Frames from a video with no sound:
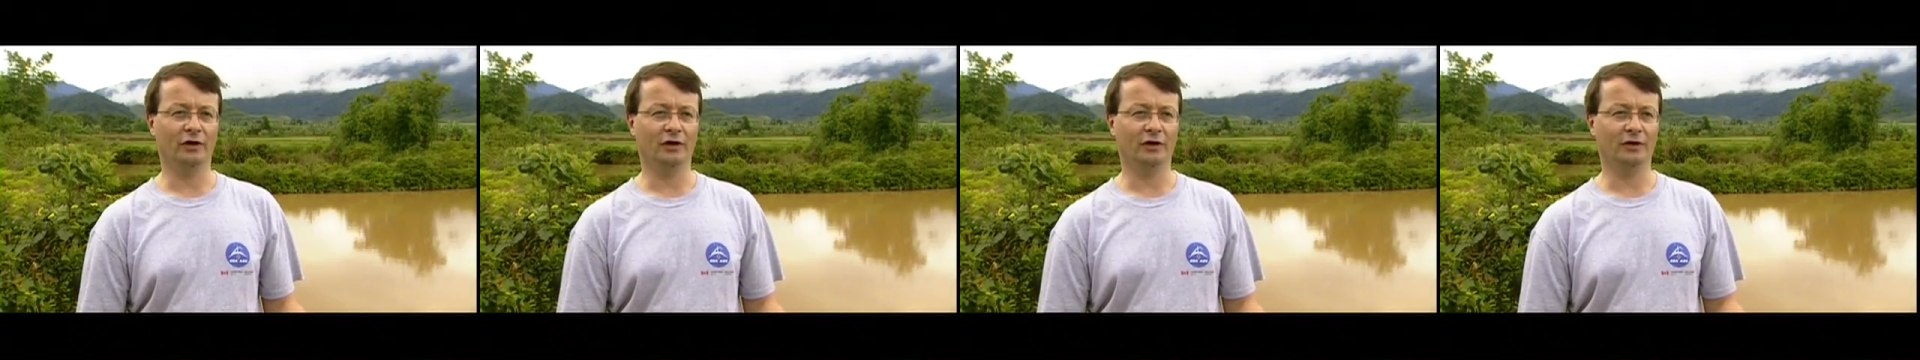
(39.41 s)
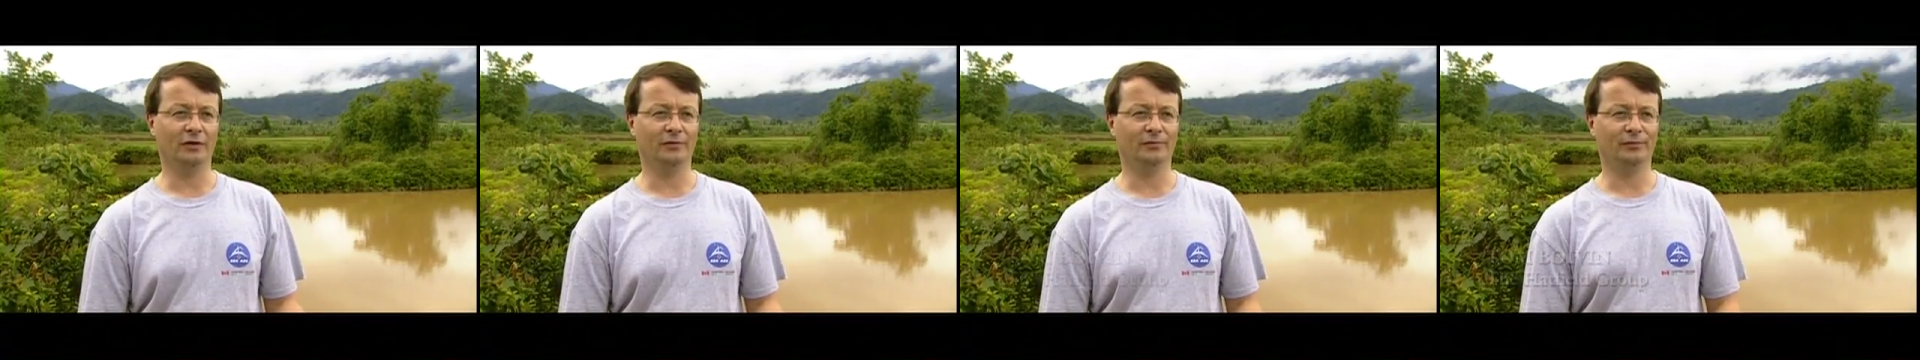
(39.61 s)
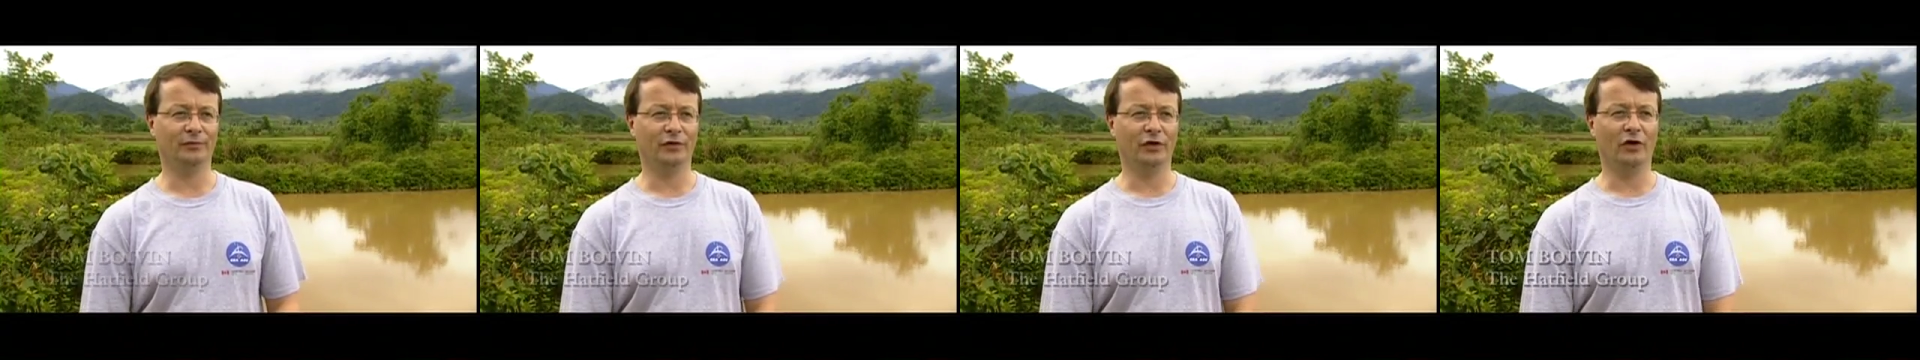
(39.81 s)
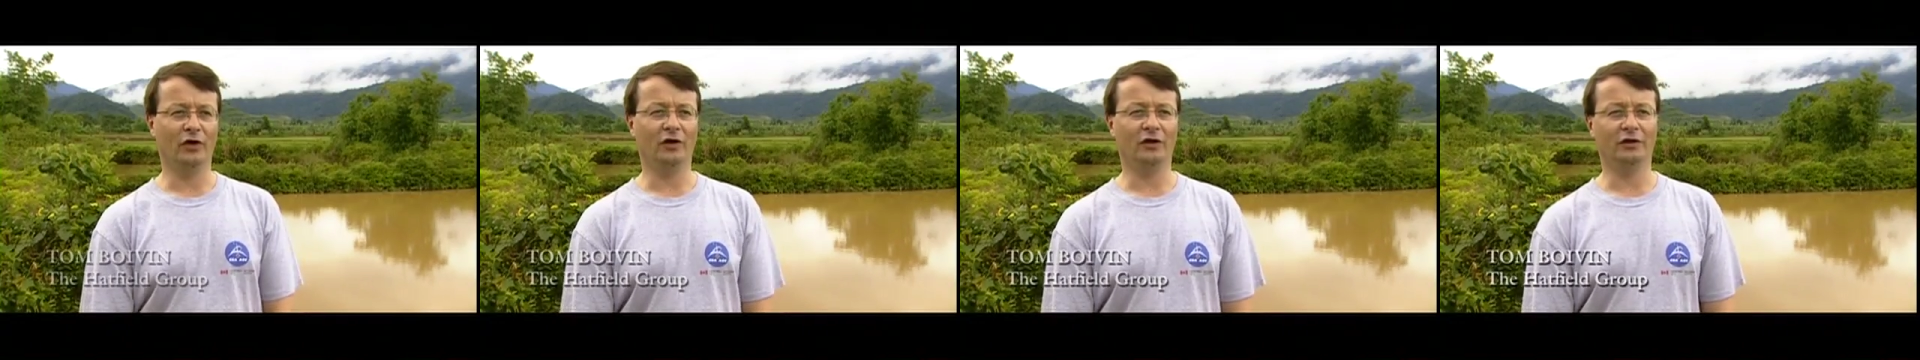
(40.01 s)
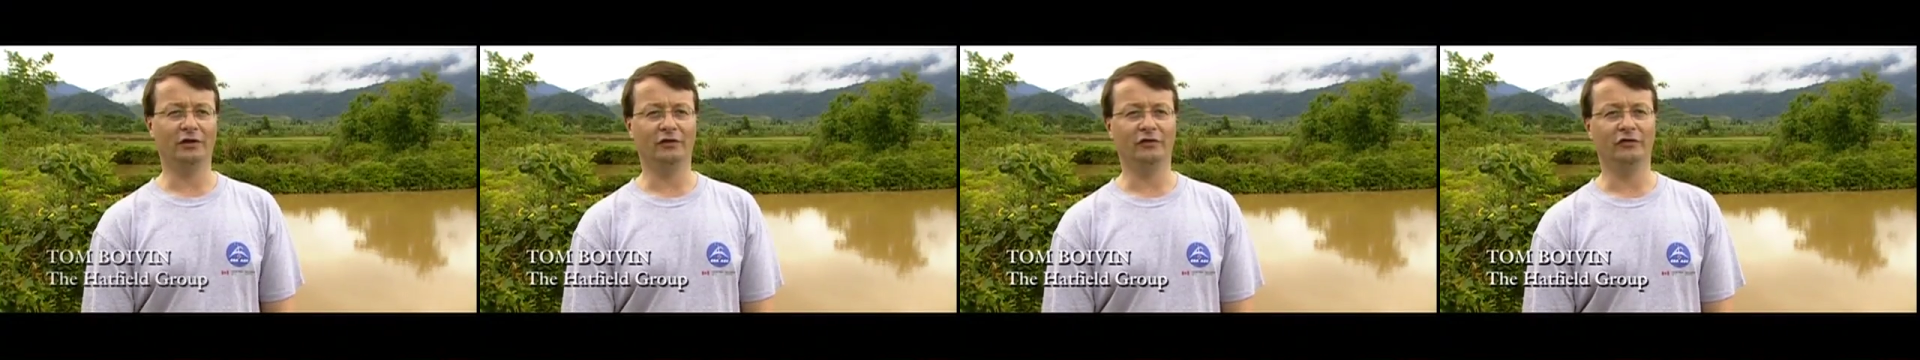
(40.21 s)
our
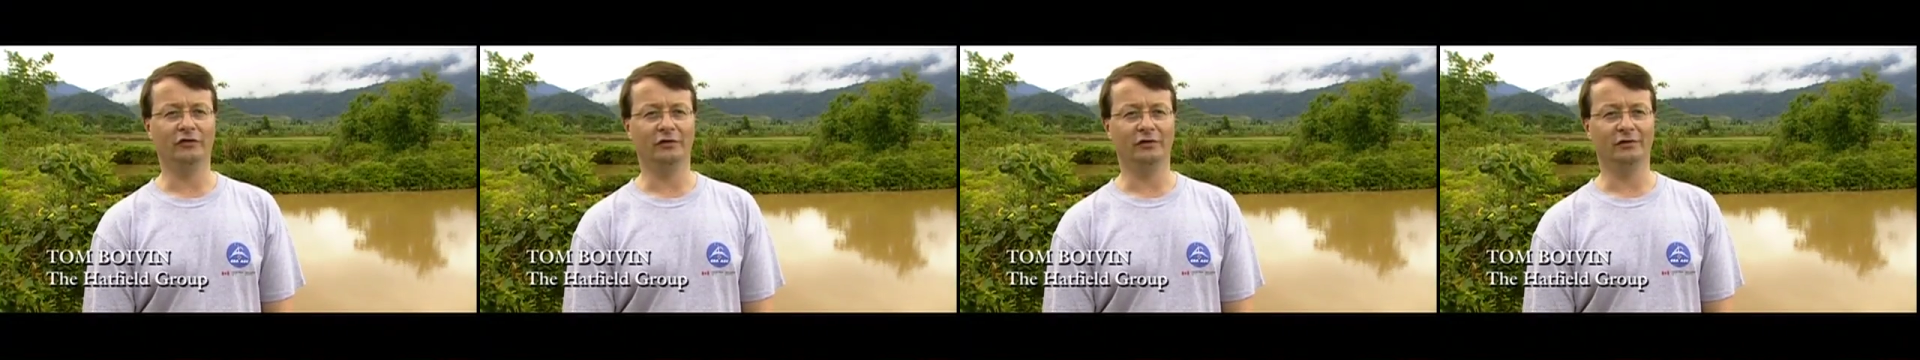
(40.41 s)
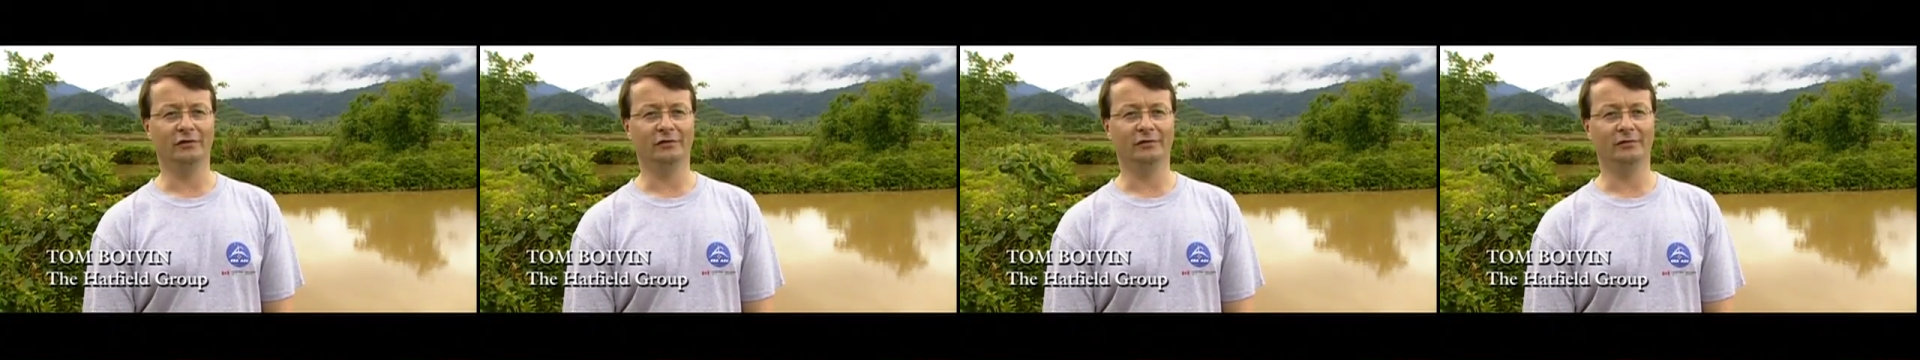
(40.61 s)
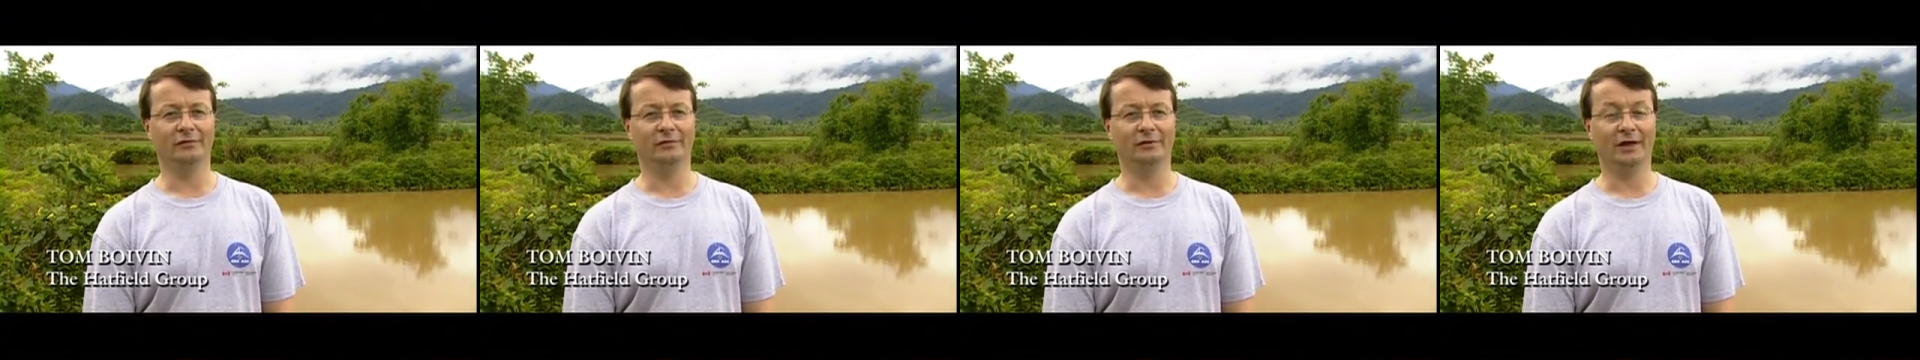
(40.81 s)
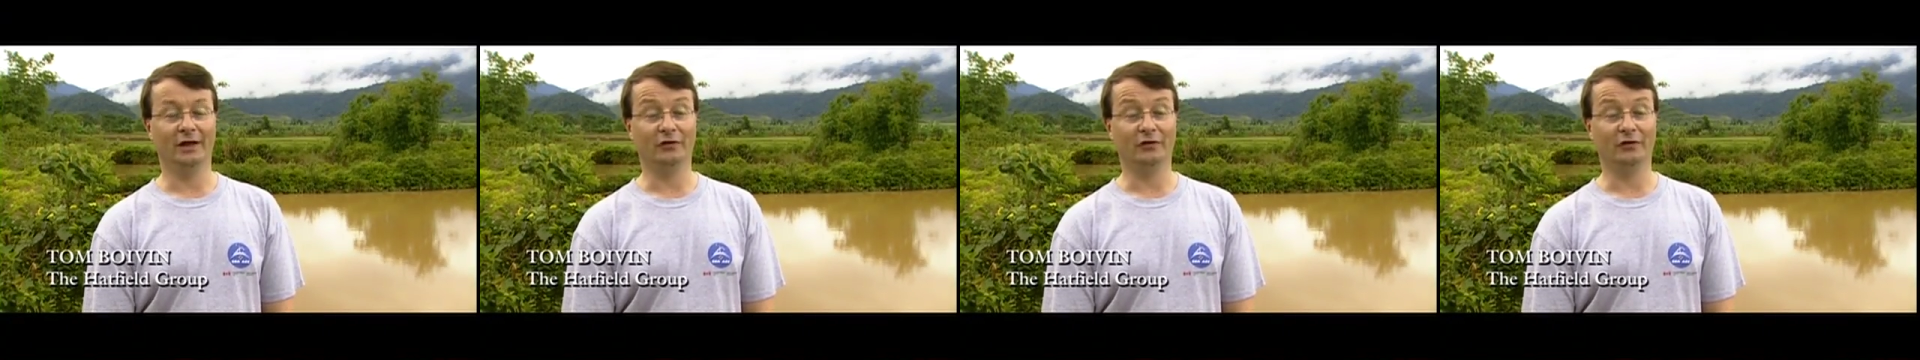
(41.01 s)
knowledge and